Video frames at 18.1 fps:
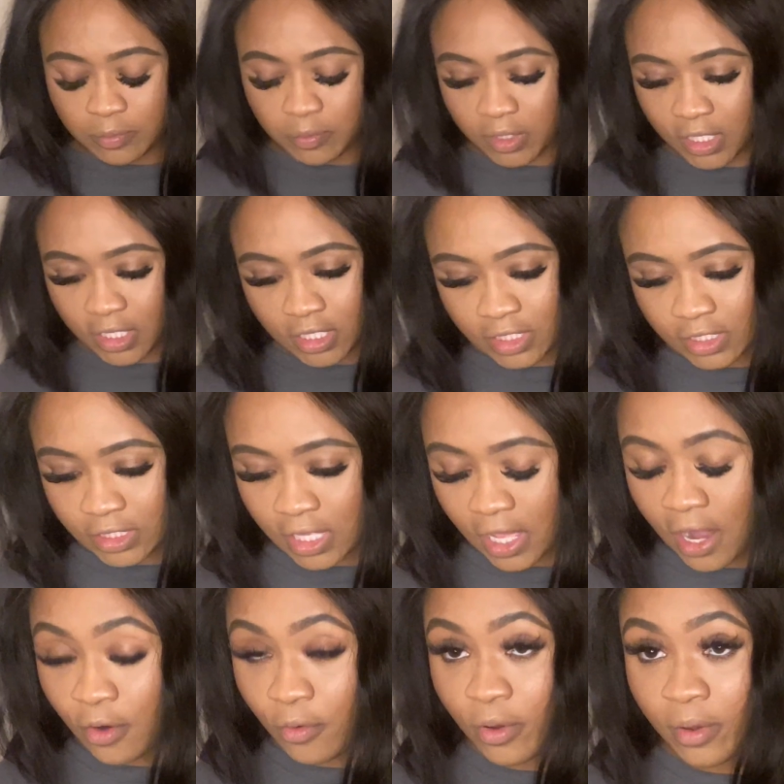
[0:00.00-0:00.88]
because
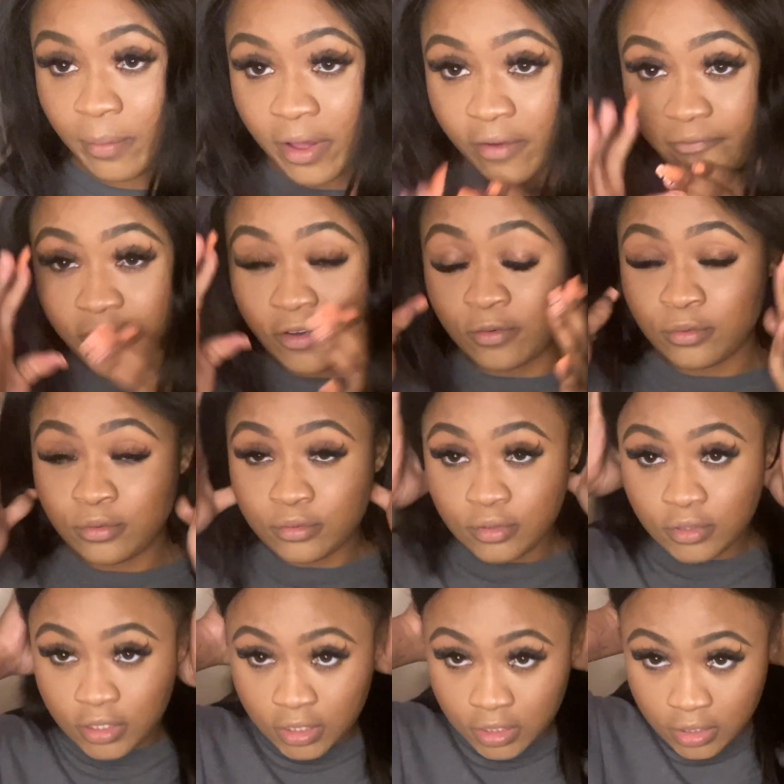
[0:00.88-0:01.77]
I don't want my
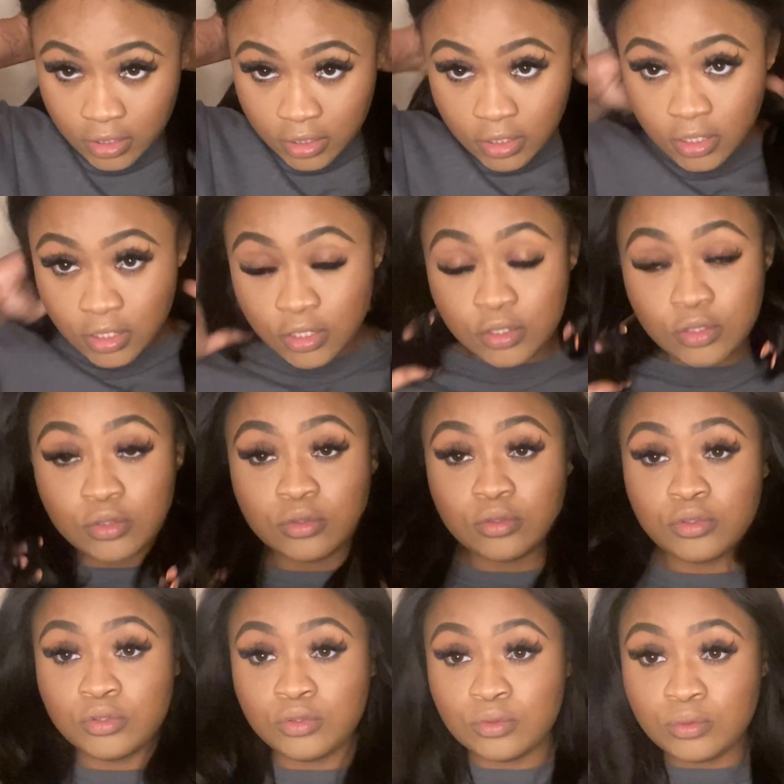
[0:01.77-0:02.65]
phone to
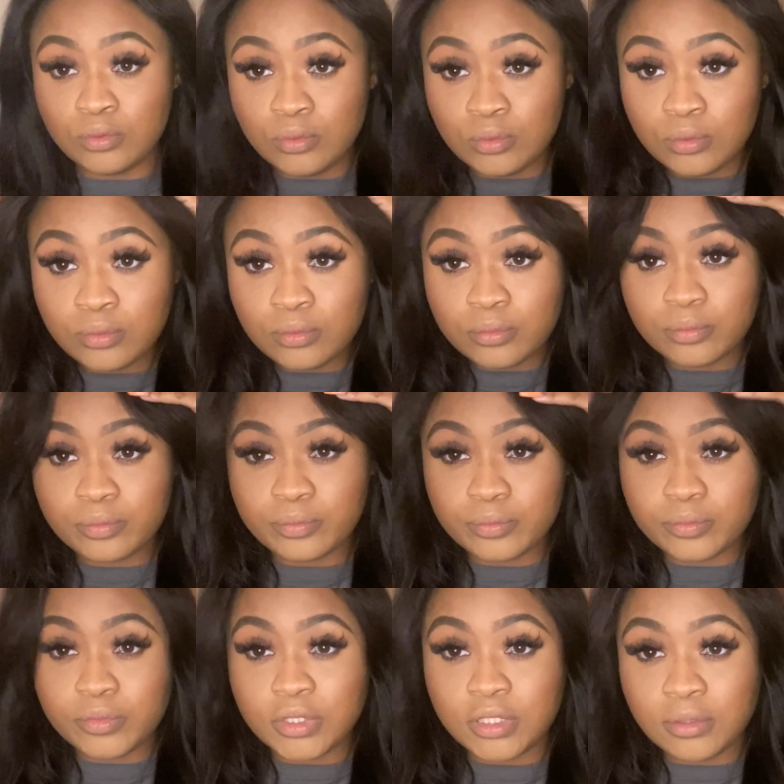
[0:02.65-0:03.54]
do
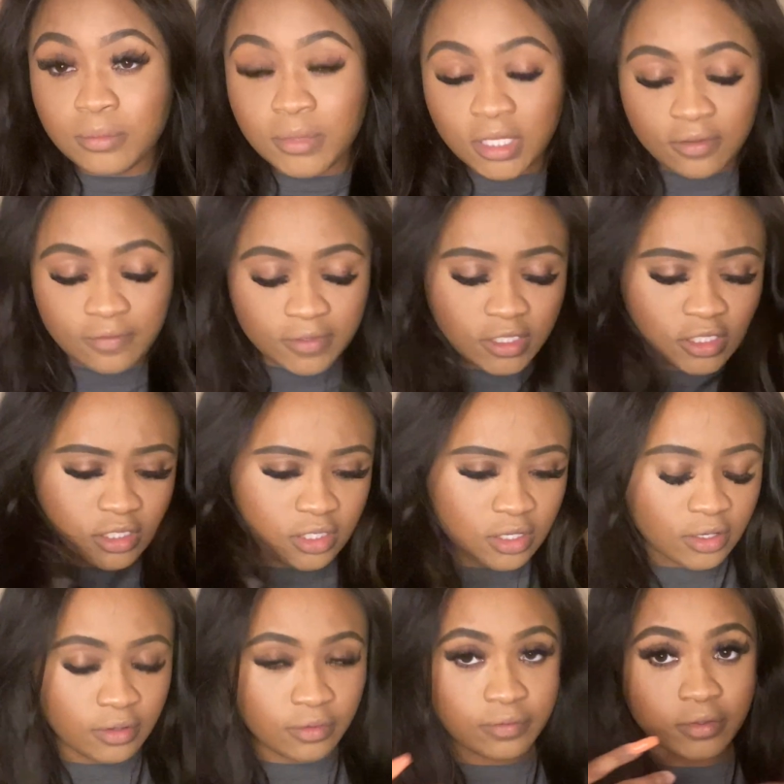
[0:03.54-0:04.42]
some iffy
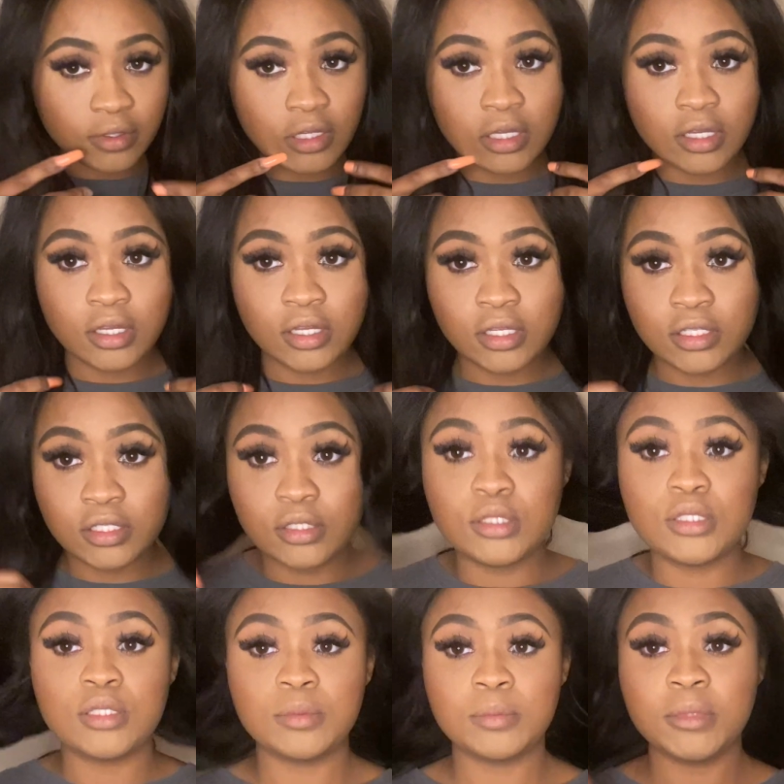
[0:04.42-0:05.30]
stuff
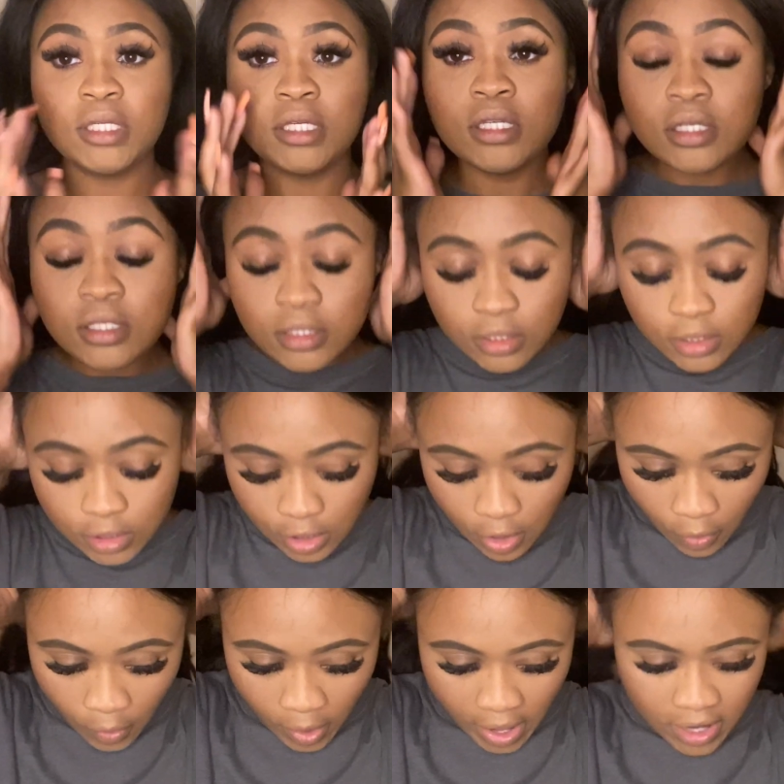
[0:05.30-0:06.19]
to me, so
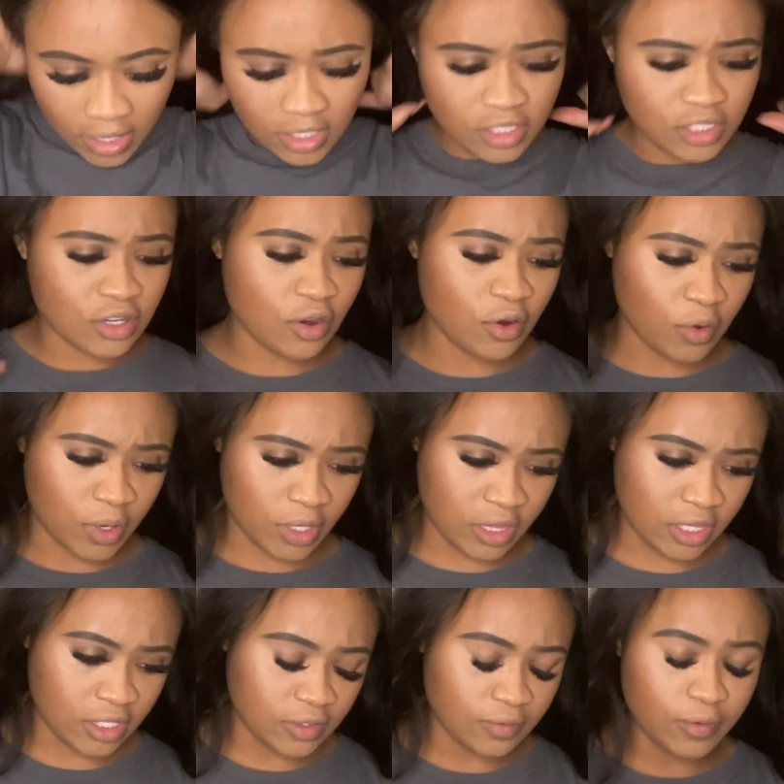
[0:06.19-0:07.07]
I need to hurry
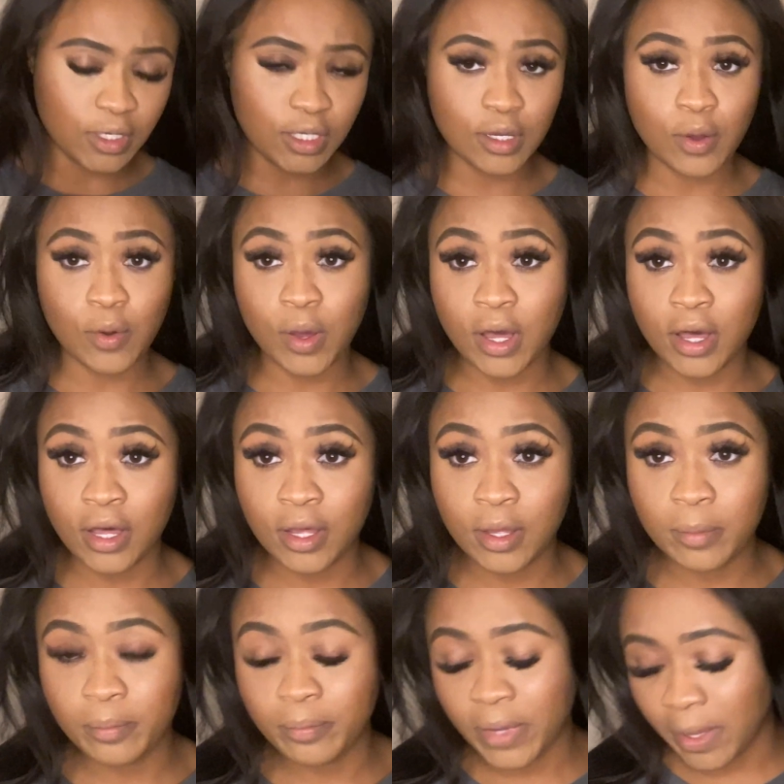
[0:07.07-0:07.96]
this
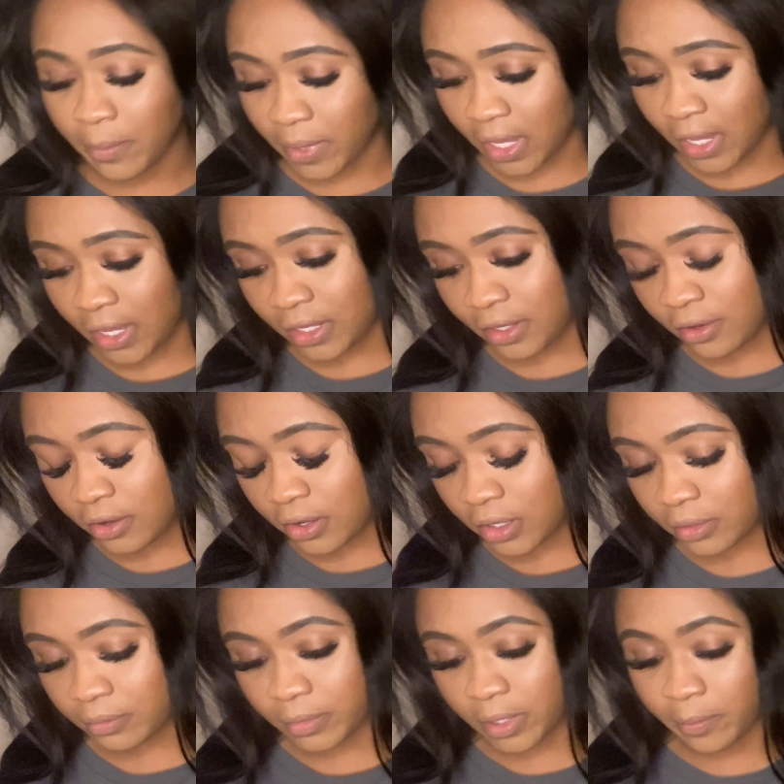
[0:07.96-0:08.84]
up. My bad,
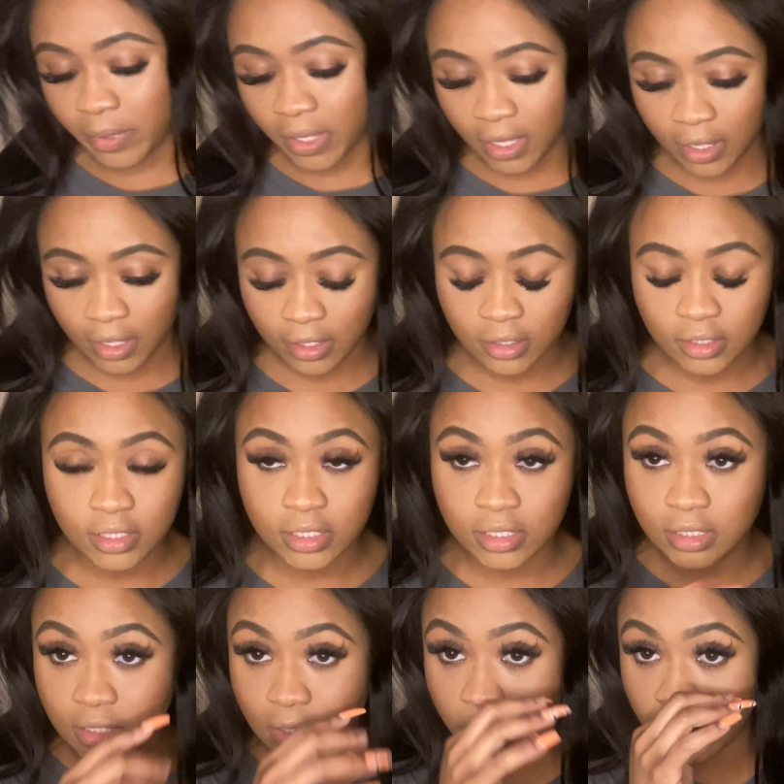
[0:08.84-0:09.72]
y'all. My bad. This
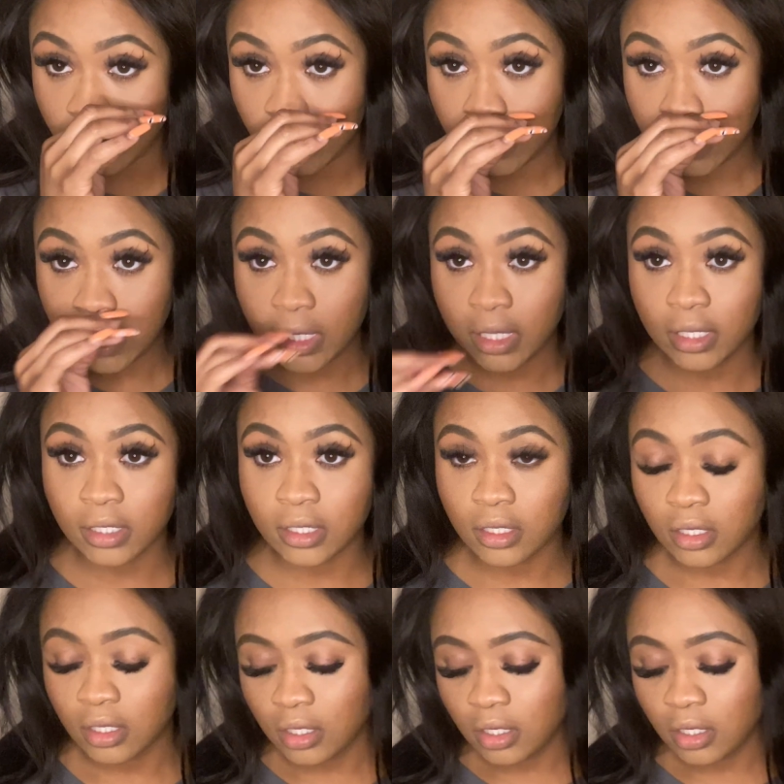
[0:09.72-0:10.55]
is so like